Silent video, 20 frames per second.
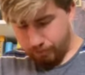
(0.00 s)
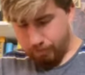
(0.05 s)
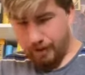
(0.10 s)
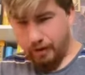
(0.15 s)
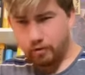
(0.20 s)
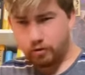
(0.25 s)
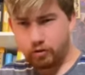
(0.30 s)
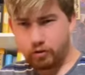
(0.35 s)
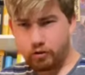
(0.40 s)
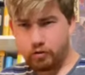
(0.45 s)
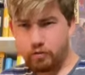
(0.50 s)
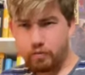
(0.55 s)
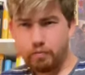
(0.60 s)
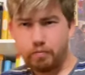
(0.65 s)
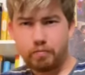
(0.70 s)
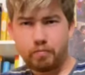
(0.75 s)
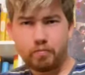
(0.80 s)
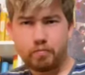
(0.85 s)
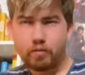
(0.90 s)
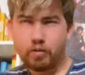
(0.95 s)
Mount Doom,
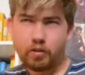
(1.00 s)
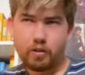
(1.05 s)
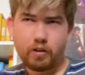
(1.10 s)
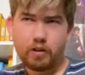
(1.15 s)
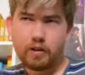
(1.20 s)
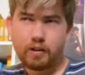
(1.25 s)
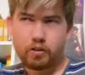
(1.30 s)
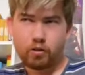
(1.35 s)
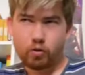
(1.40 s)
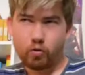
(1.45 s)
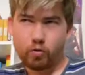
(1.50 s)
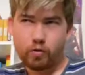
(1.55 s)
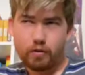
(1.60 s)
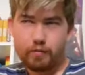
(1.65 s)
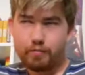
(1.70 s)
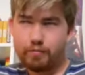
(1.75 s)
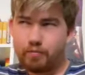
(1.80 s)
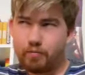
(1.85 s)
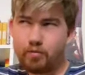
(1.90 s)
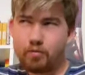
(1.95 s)
not
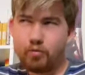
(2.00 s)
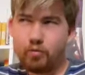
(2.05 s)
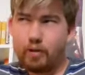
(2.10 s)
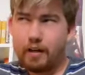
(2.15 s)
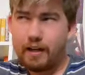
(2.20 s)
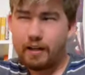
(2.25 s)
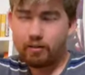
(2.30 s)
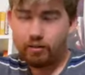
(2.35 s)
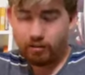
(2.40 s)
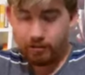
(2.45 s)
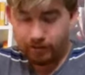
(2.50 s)
Dorm. Wow.